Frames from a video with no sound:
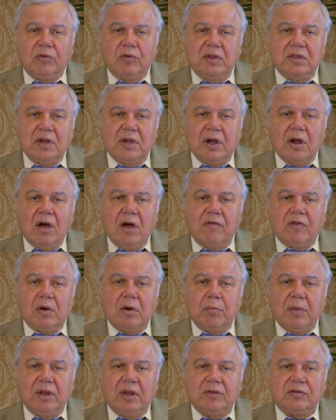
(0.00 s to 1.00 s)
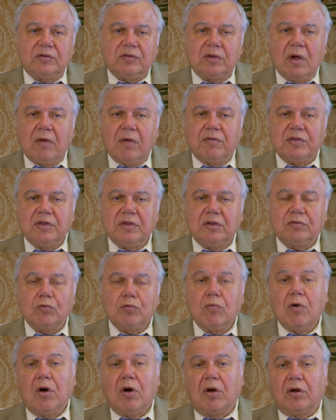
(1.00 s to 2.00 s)
with the governments of this
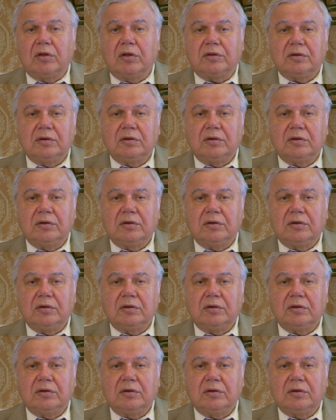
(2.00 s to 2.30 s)
world.